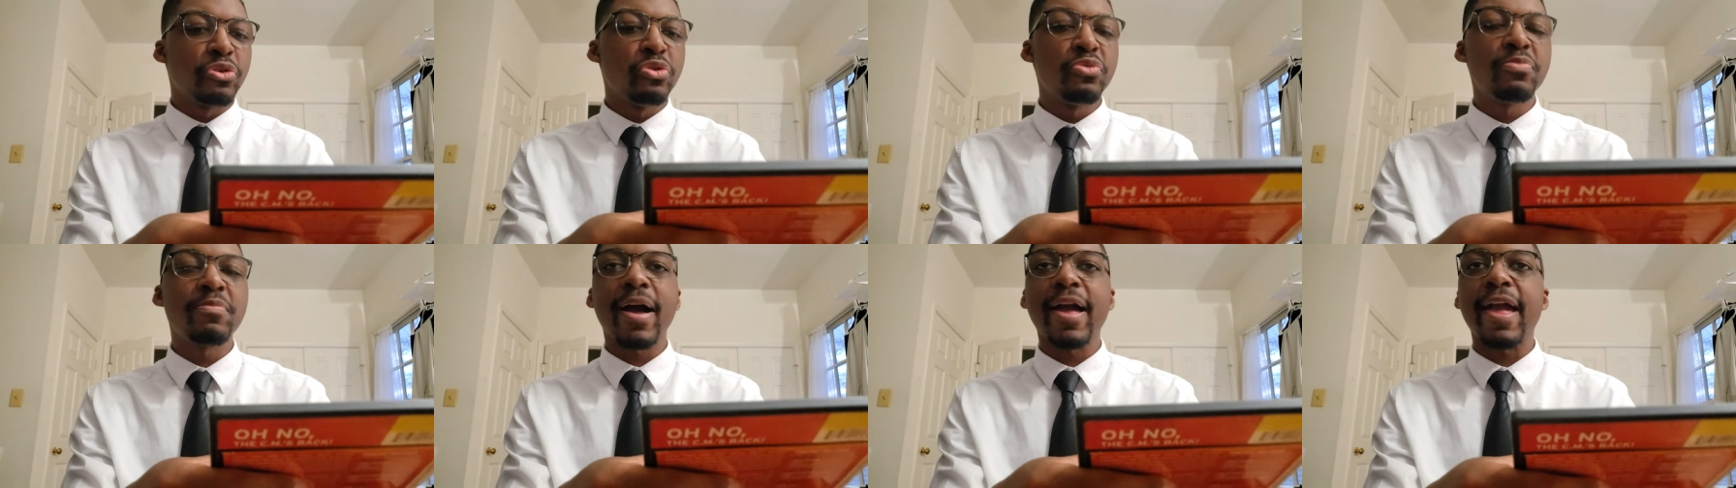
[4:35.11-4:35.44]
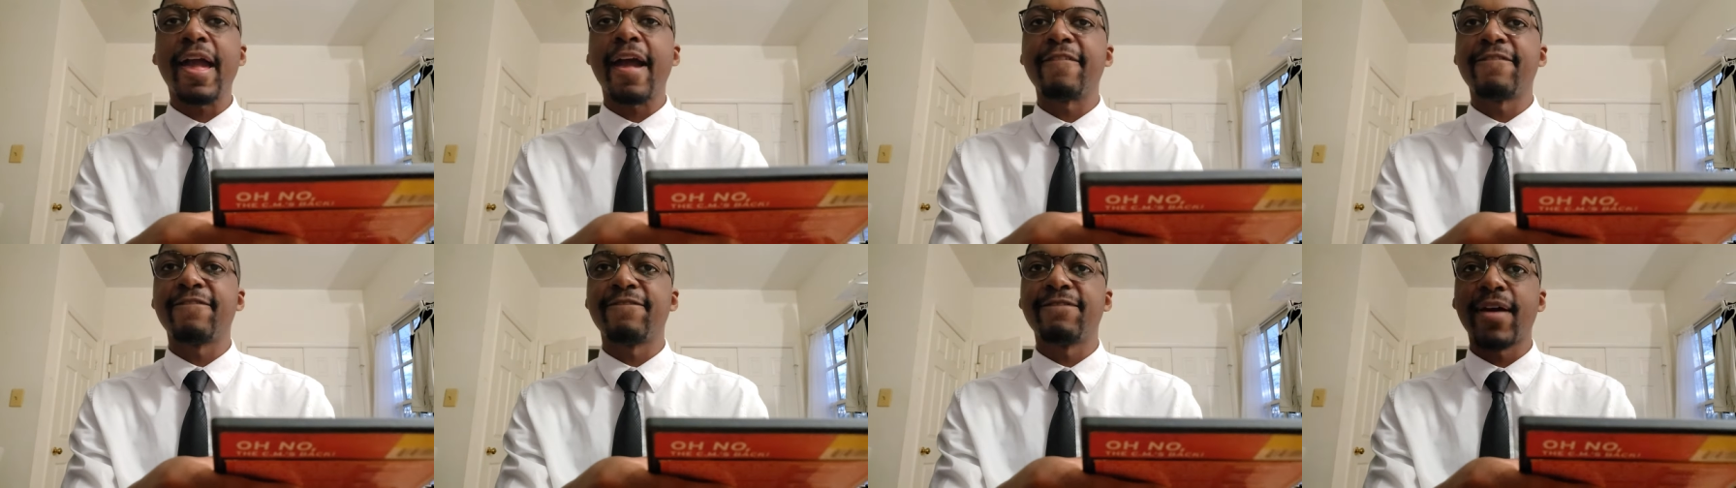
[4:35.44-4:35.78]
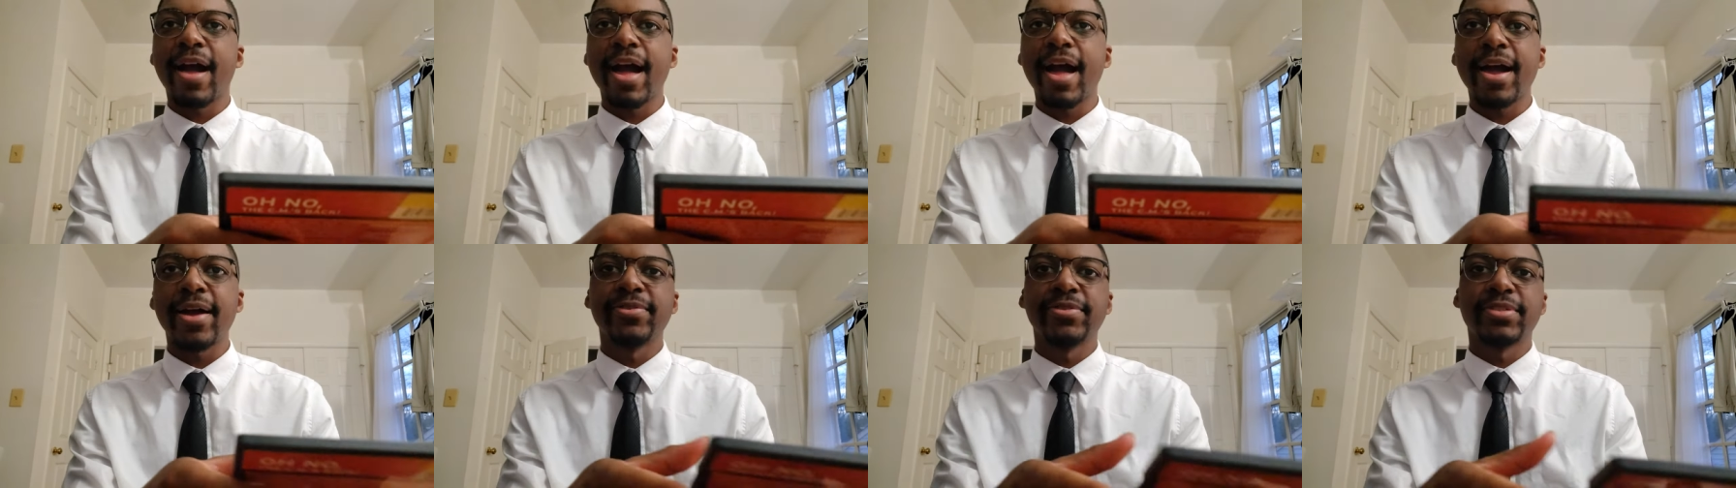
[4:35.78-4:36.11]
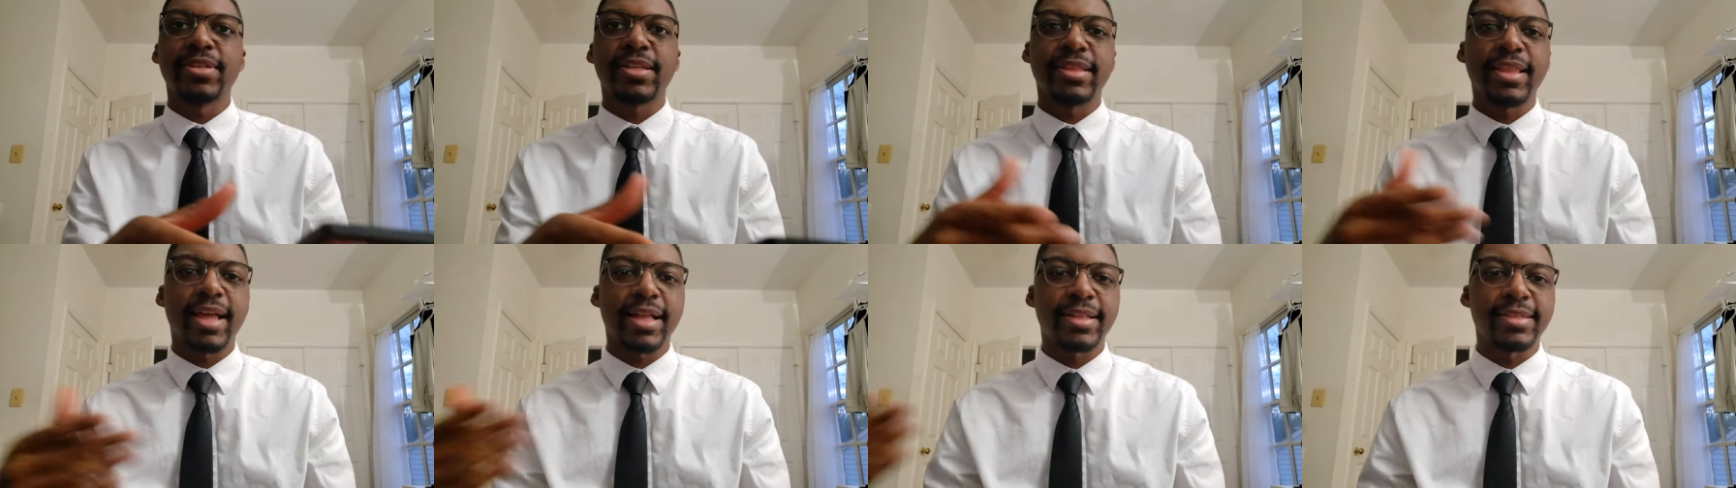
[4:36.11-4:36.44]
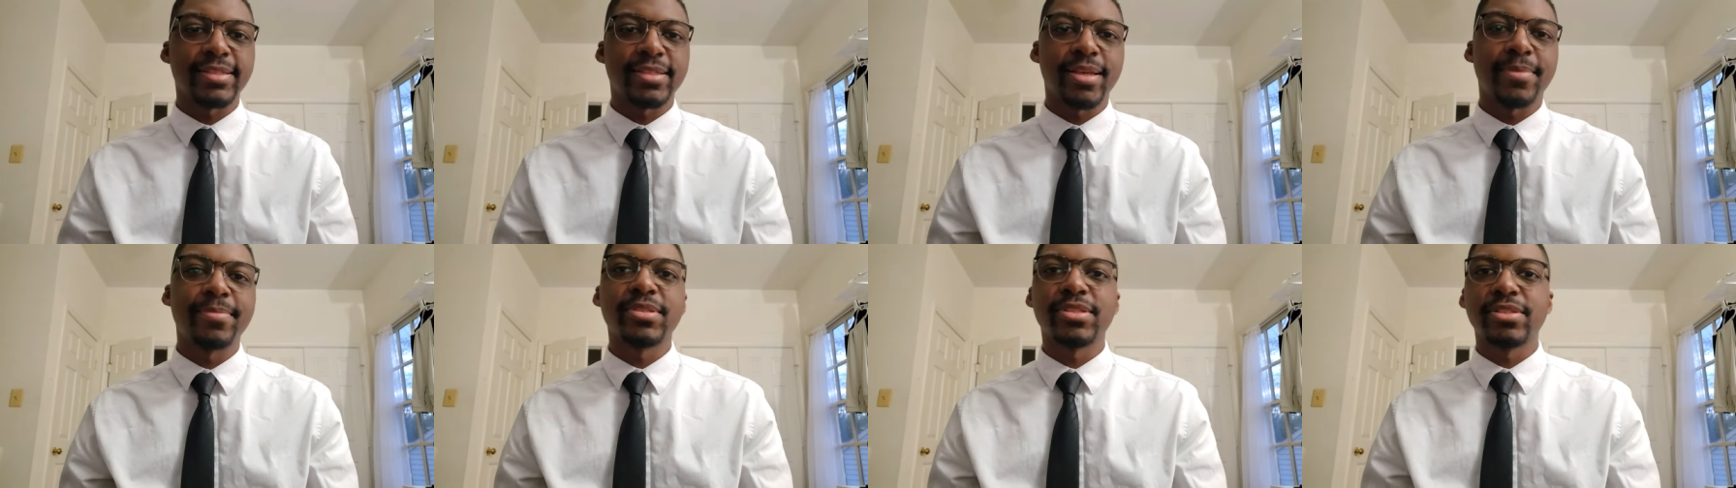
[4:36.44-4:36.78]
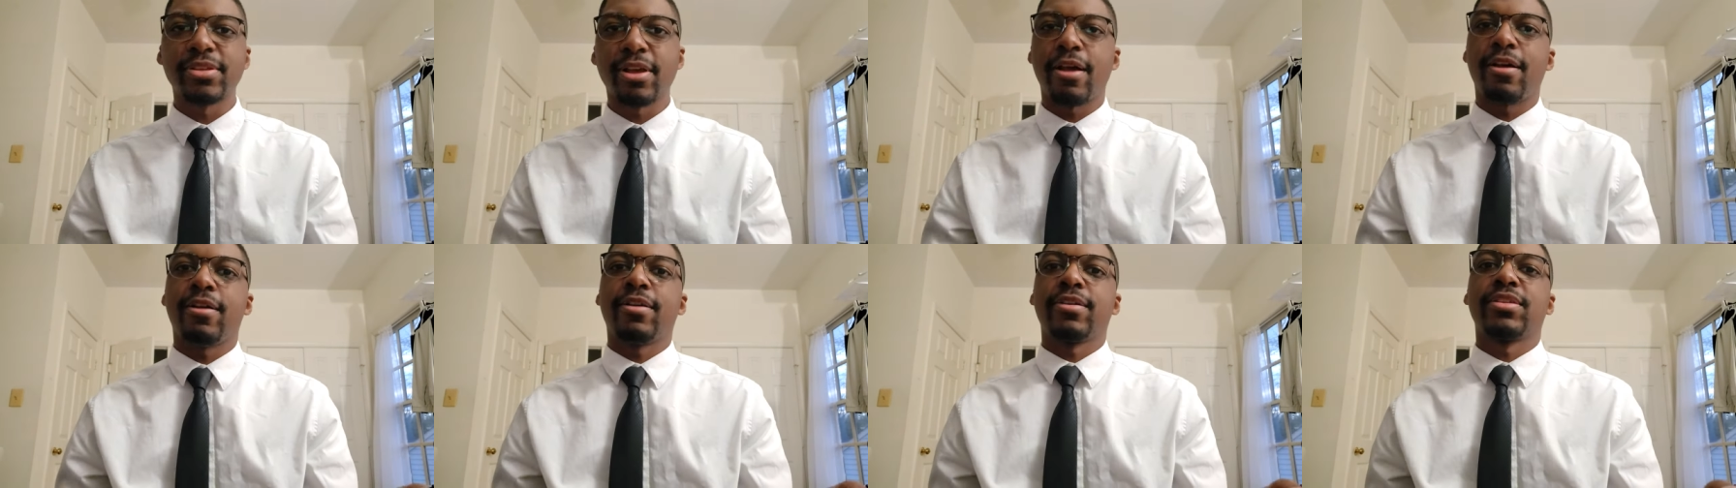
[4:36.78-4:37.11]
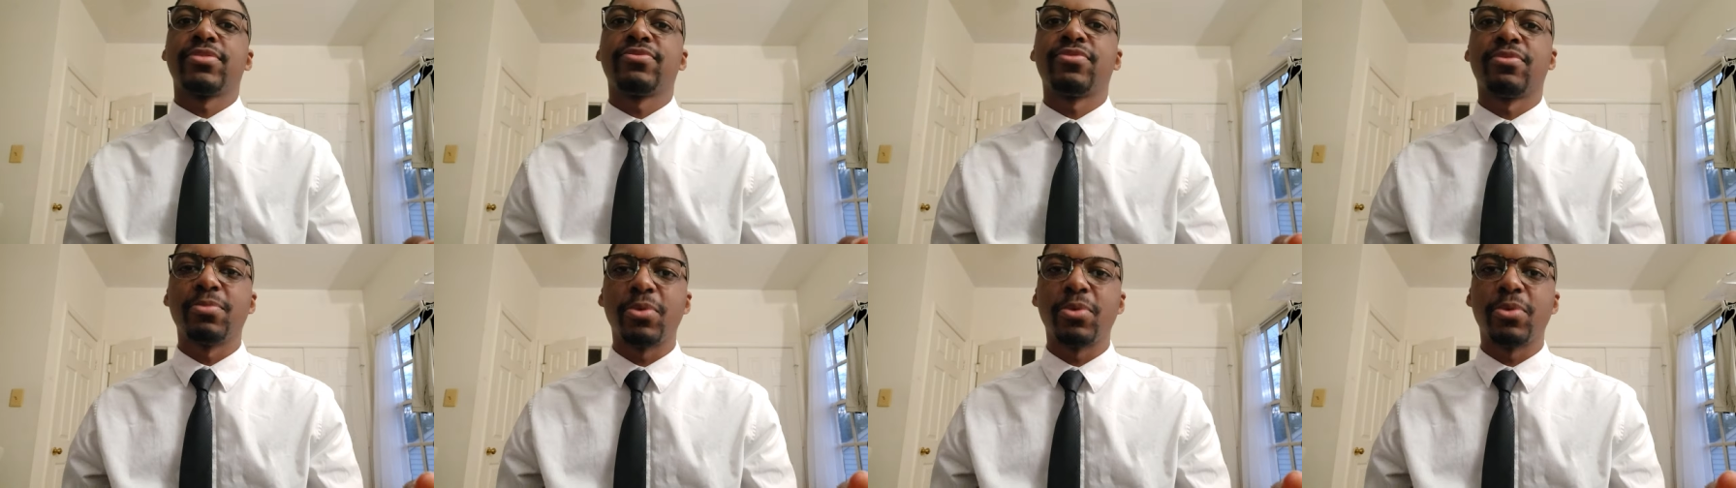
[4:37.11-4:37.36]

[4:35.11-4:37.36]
you might have found that some songs